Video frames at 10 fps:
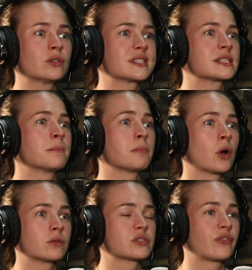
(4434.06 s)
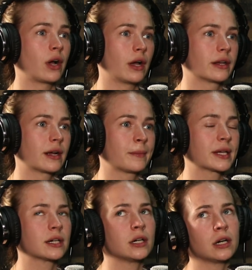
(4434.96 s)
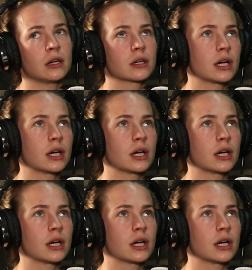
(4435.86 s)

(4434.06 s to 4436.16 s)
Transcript: Food is the most fun. I'm like, oh,